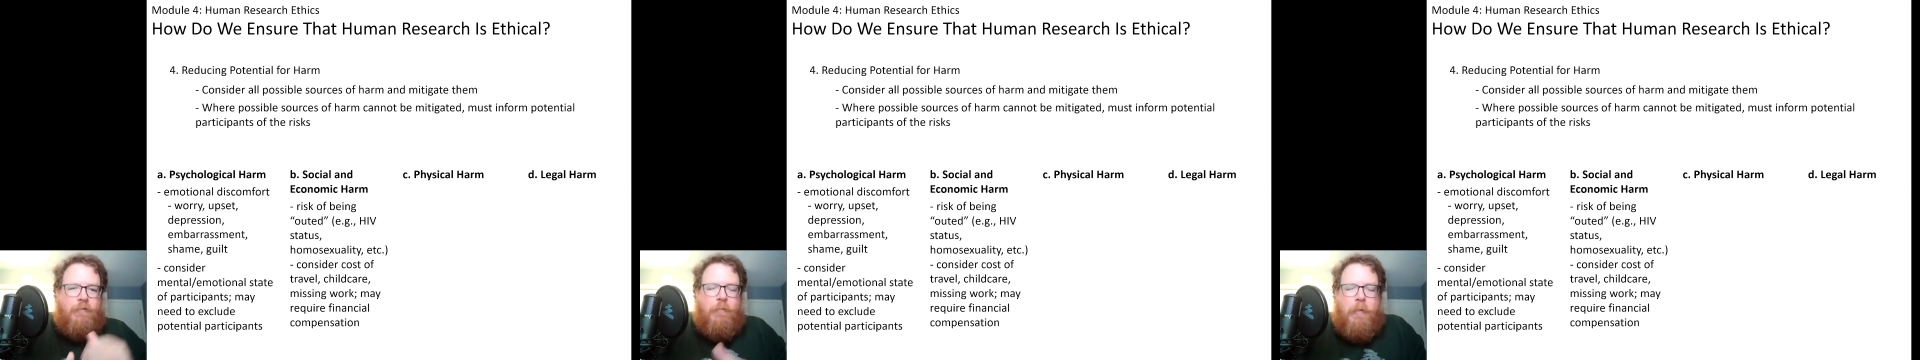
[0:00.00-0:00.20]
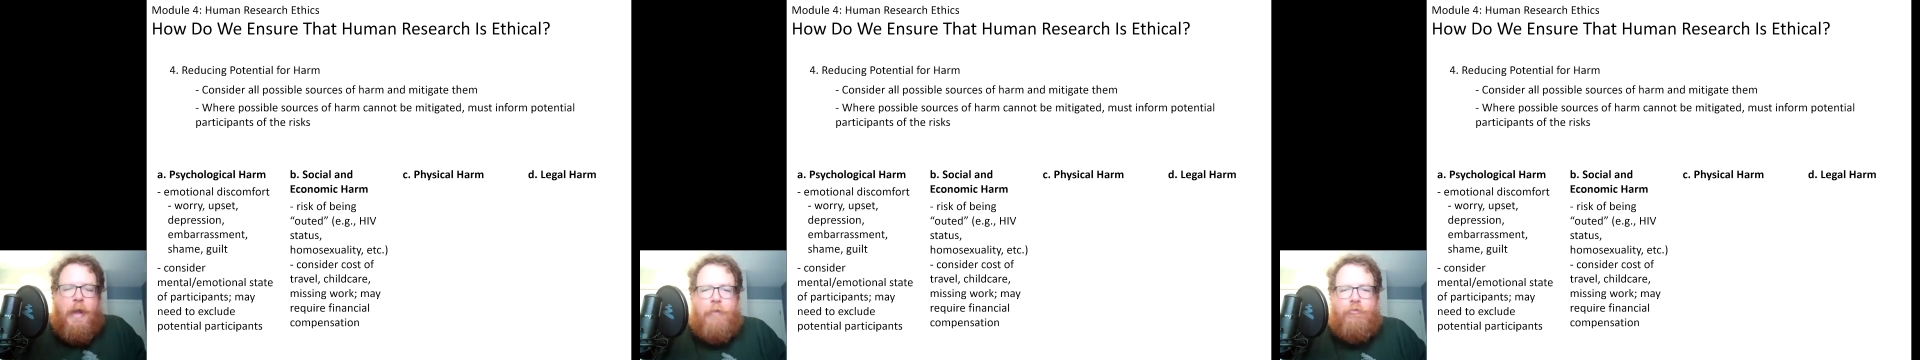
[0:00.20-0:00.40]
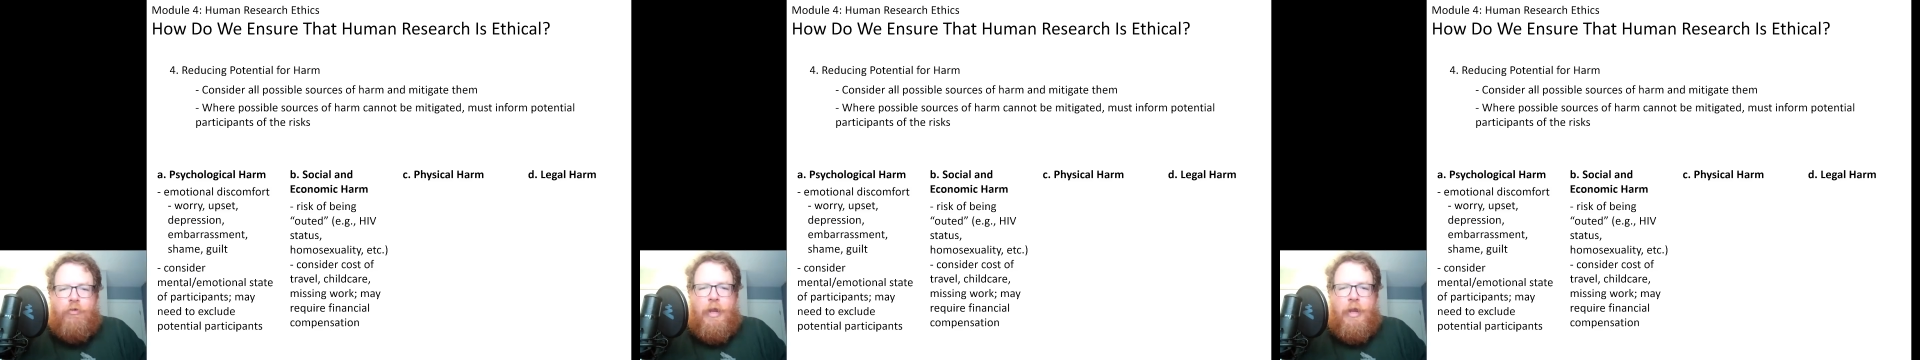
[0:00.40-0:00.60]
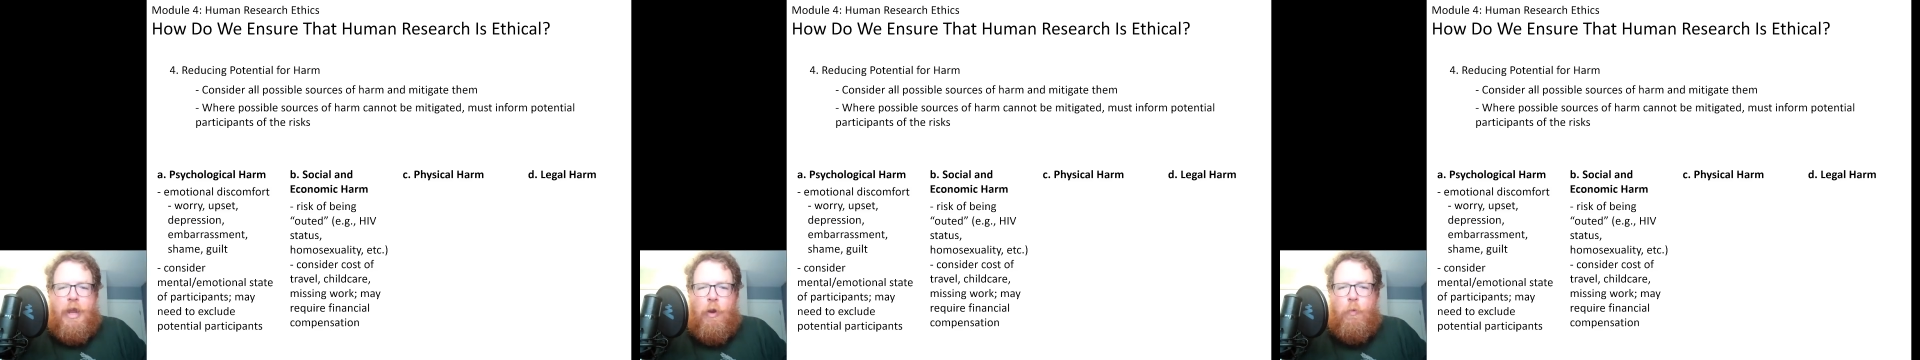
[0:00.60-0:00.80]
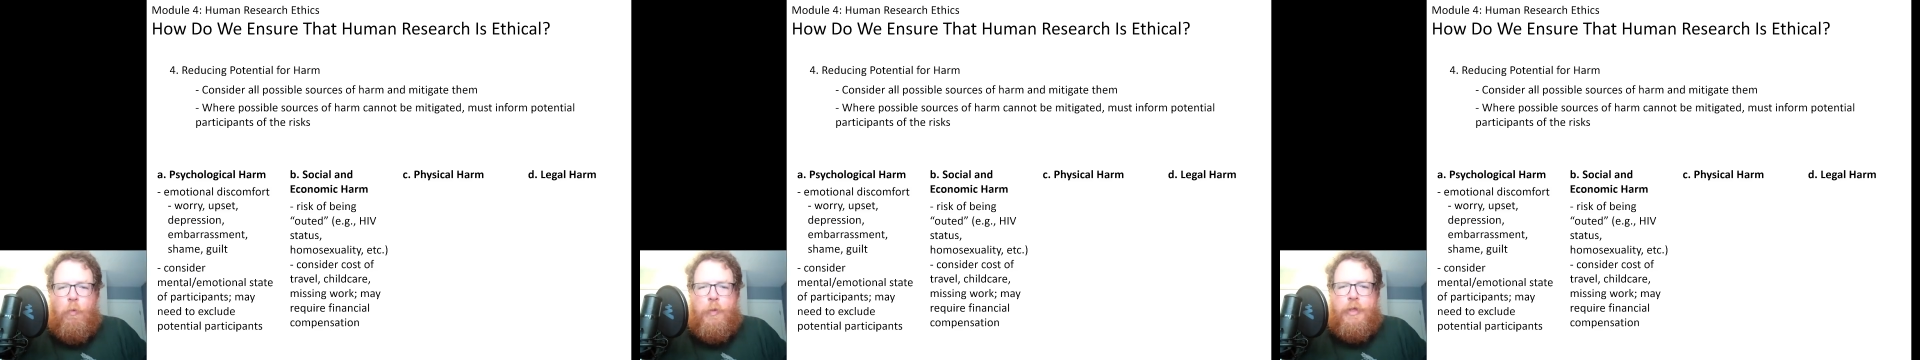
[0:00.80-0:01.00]
imagine
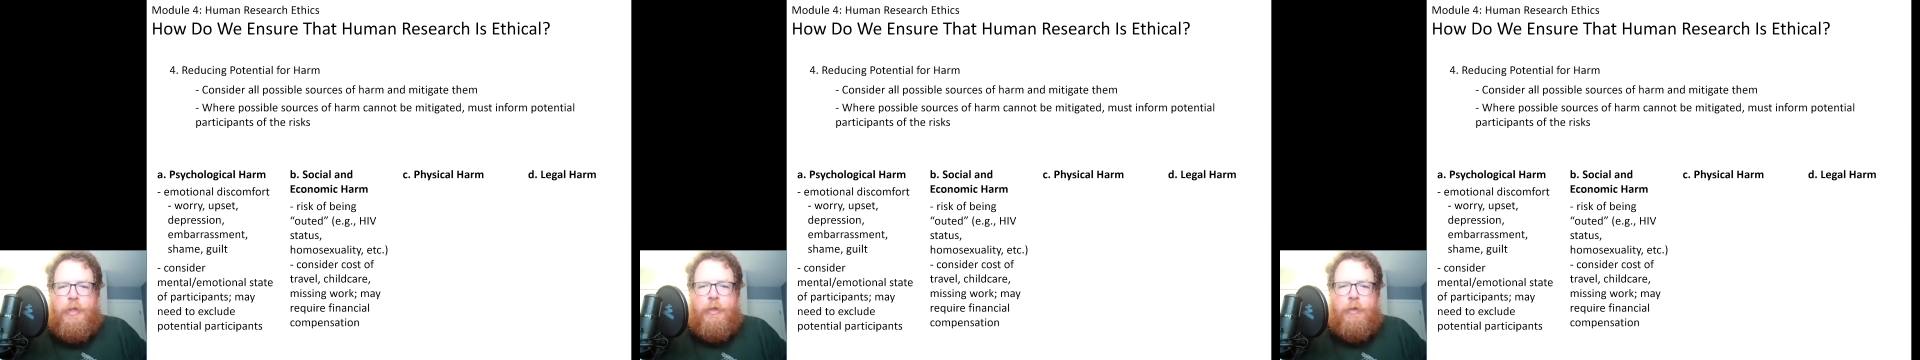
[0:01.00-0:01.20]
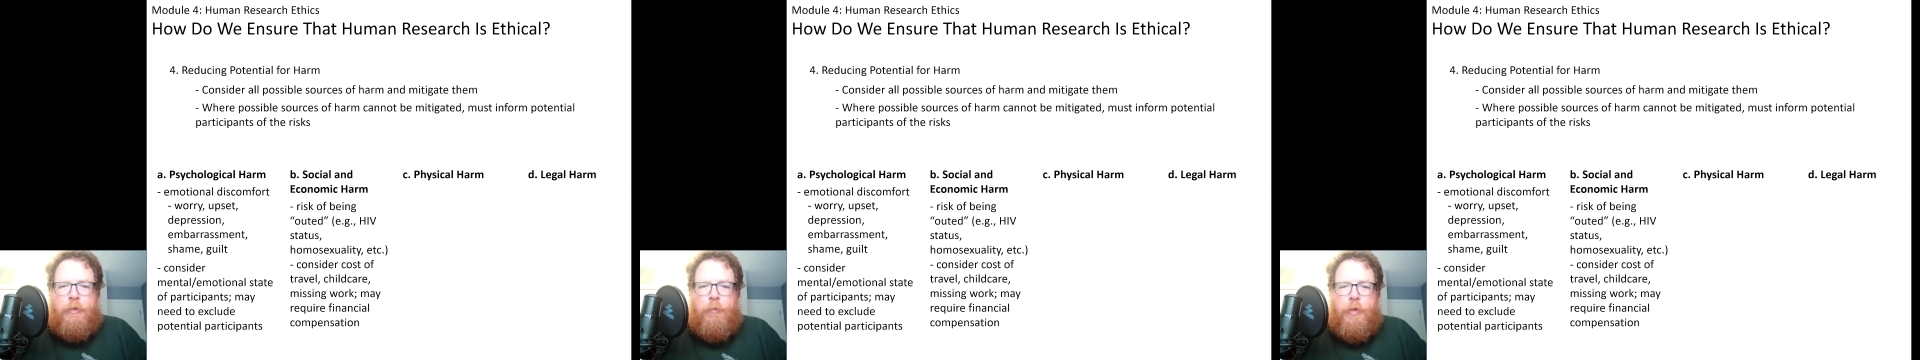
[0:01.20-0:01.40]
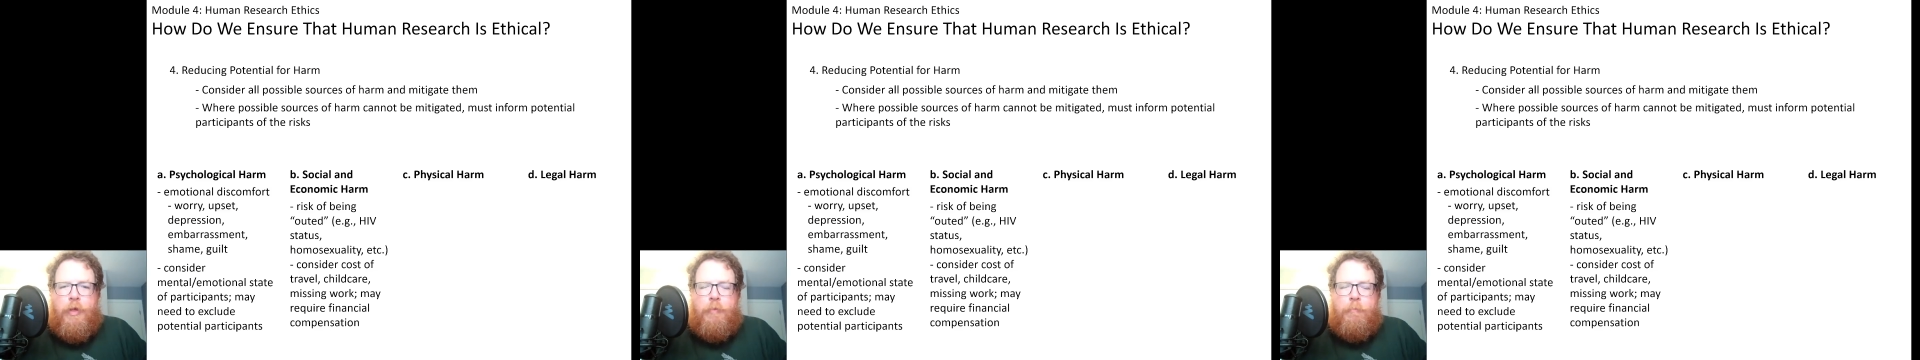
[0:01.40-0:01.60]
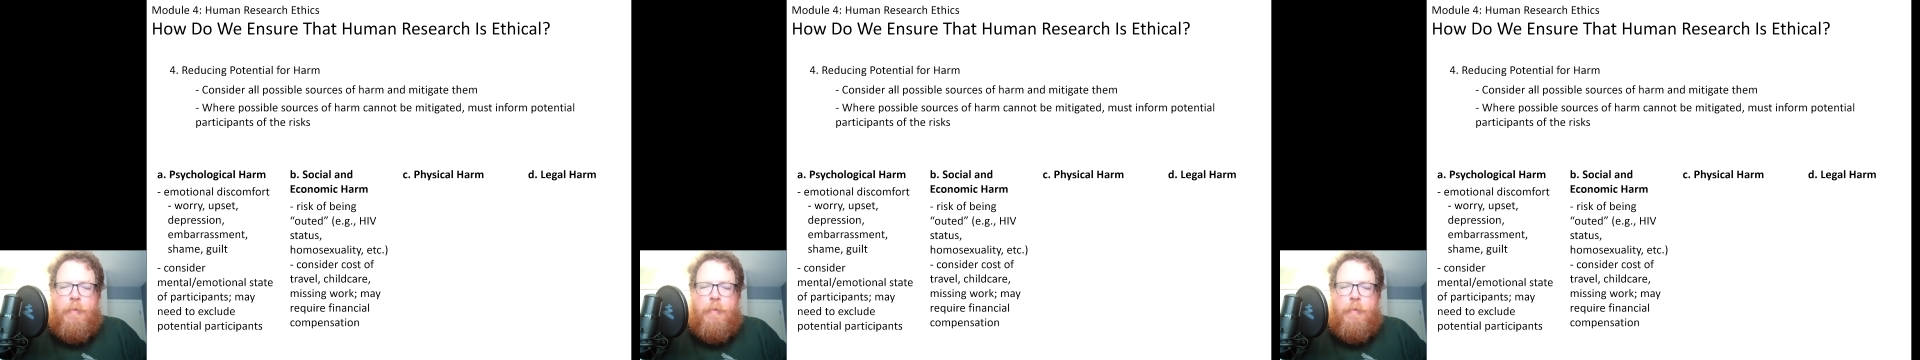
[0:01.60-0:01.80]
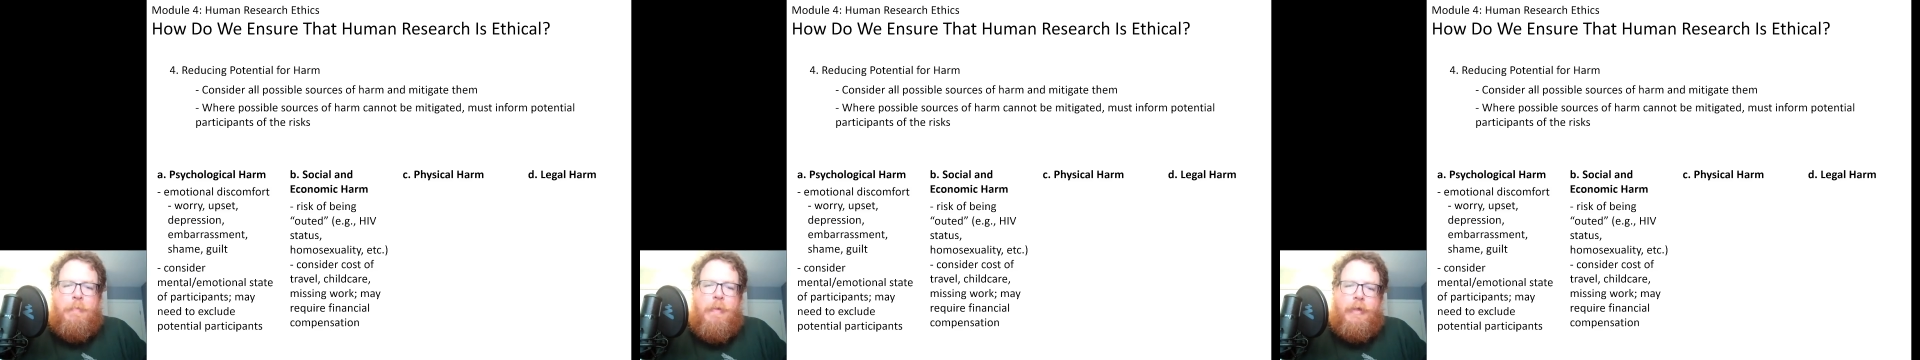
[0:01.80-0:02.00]
how we can
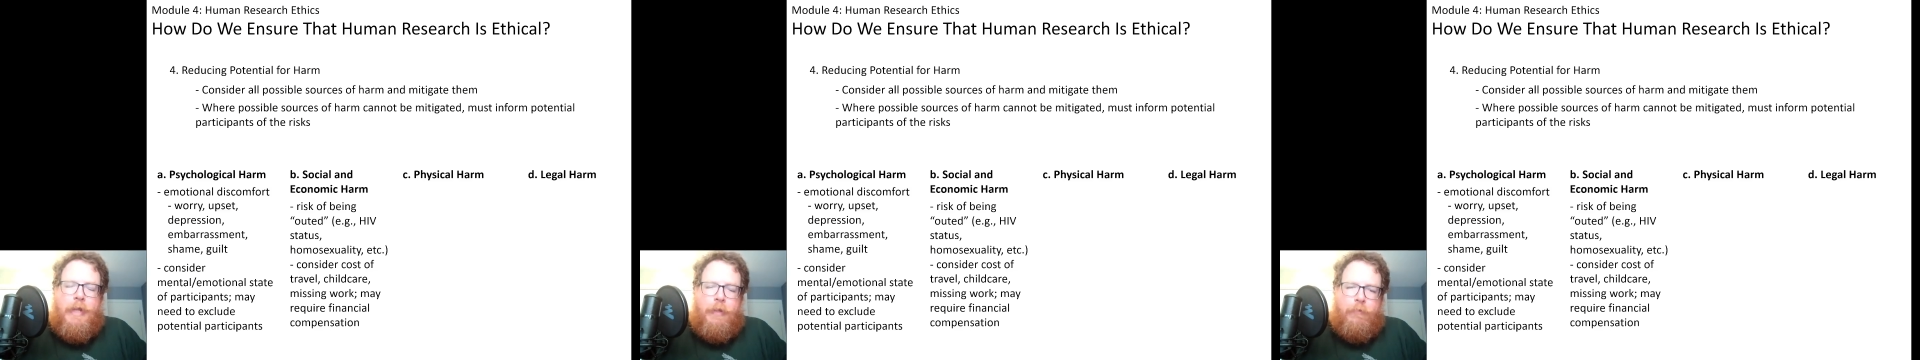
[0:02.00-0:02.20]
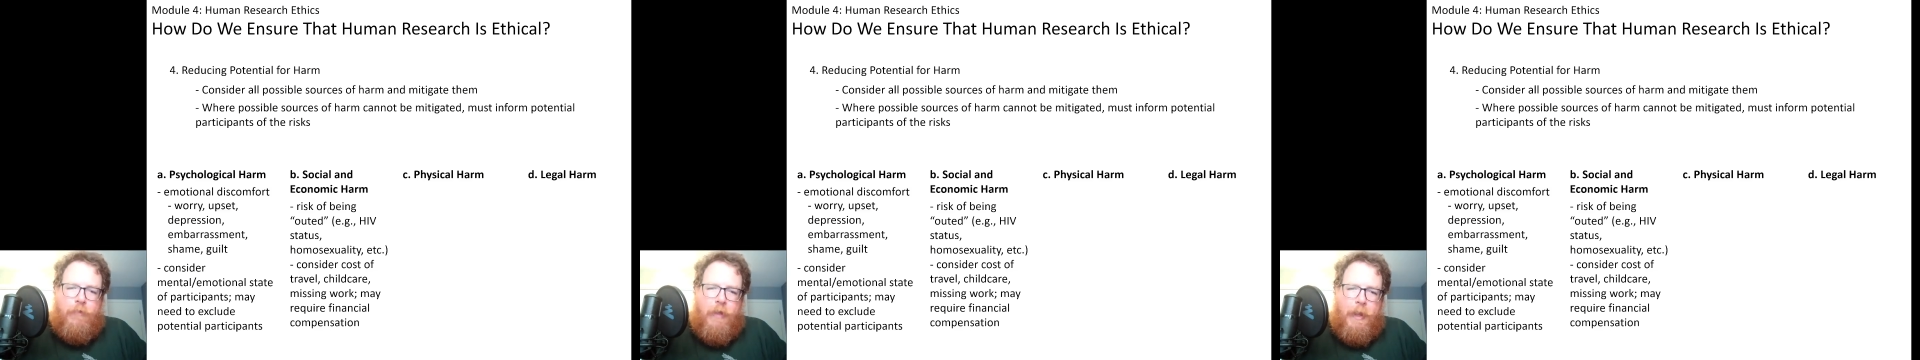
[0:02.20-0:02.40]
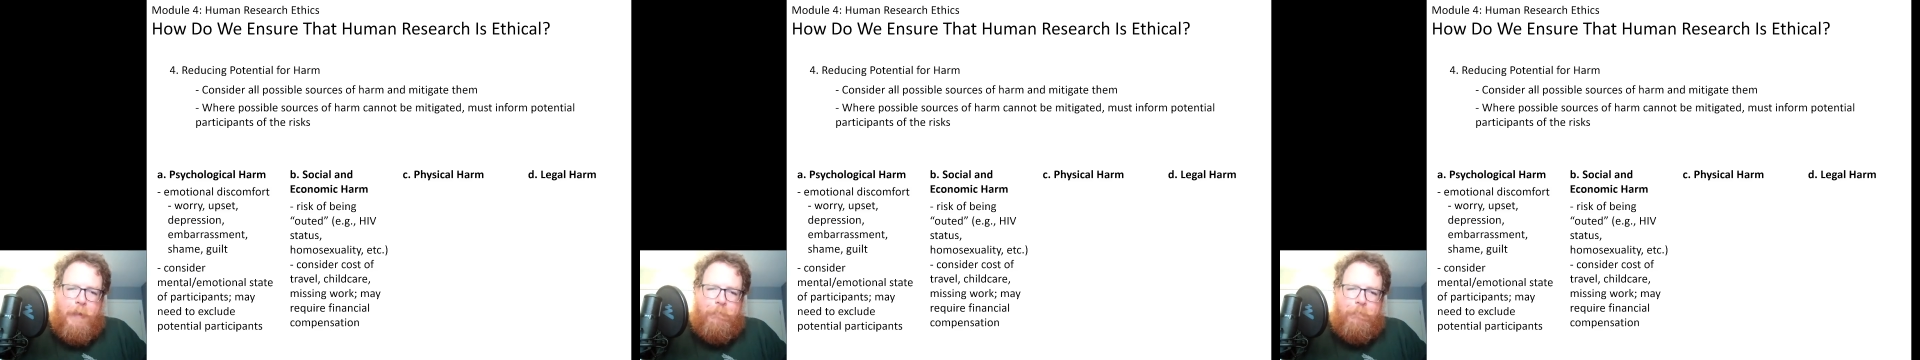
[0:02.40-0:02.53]
maybe mitigate that.